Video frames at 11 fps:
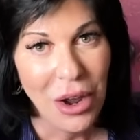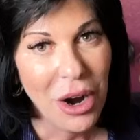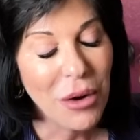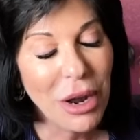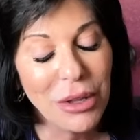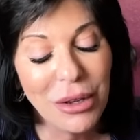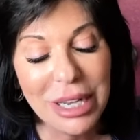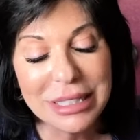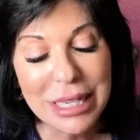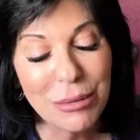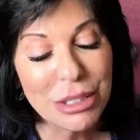All right, you
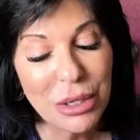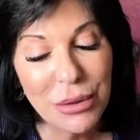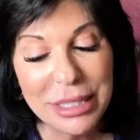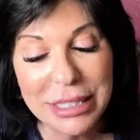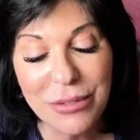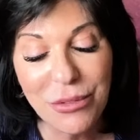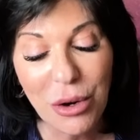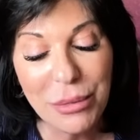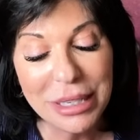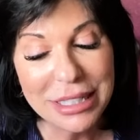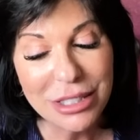guys, that was so easy for
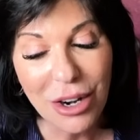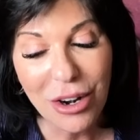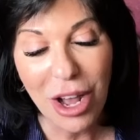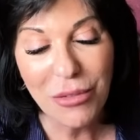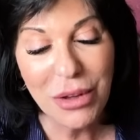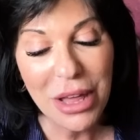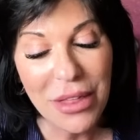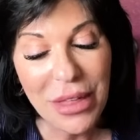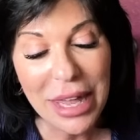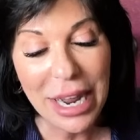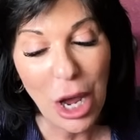me to start off
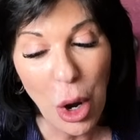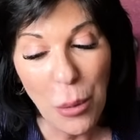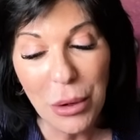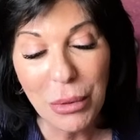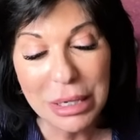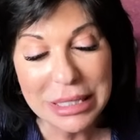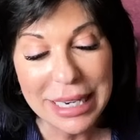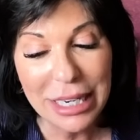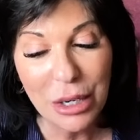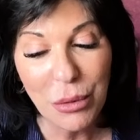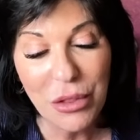with, and I hope it
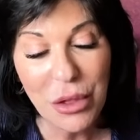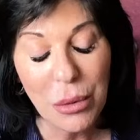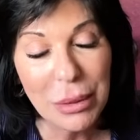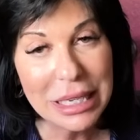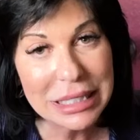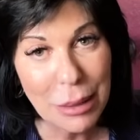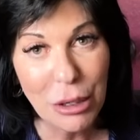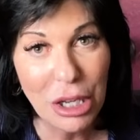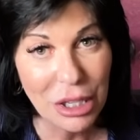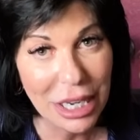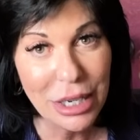resonated with you because I'm going
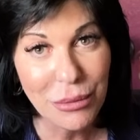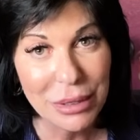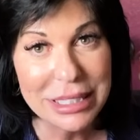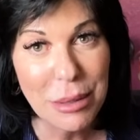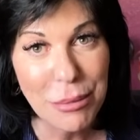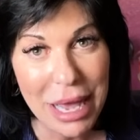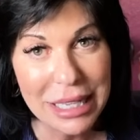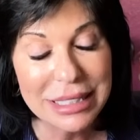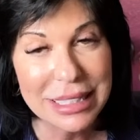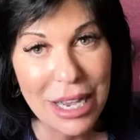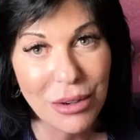to look at your recent
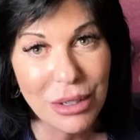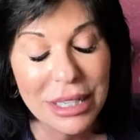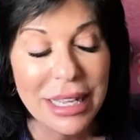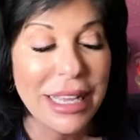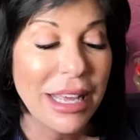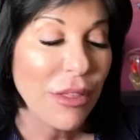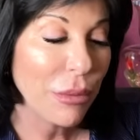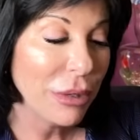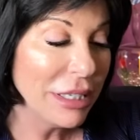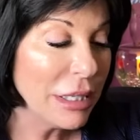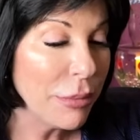past now. The
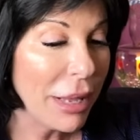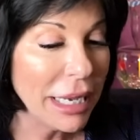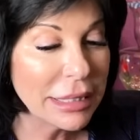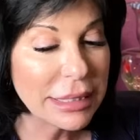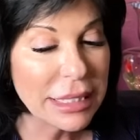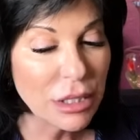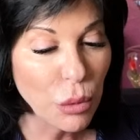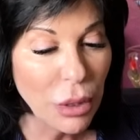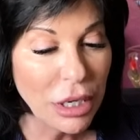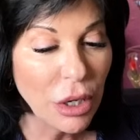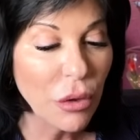recent past is the
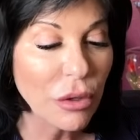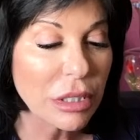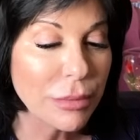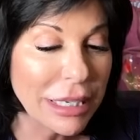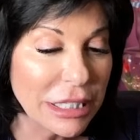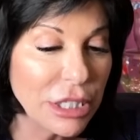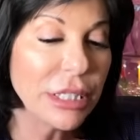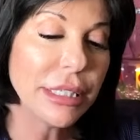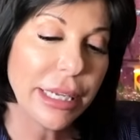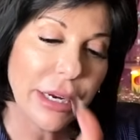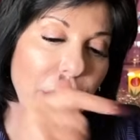window. There's
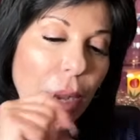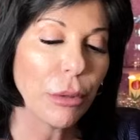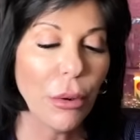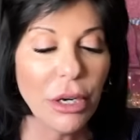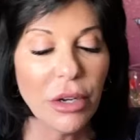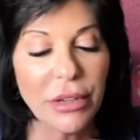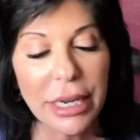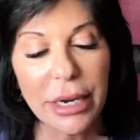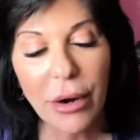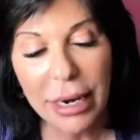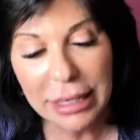messages here. I'm going over
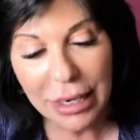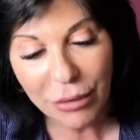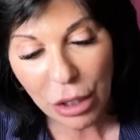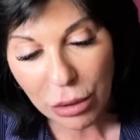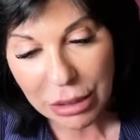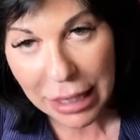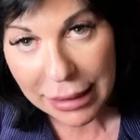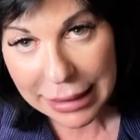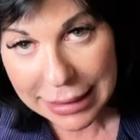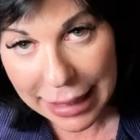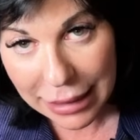here. I never know who's under
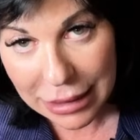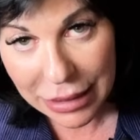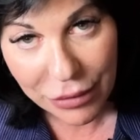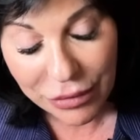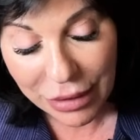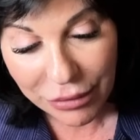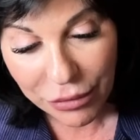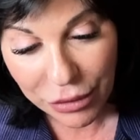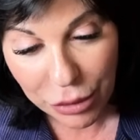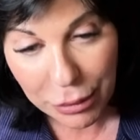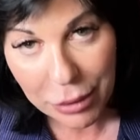these decks if you've never
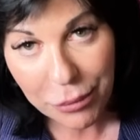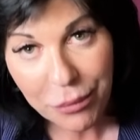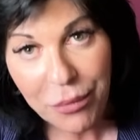viewed me.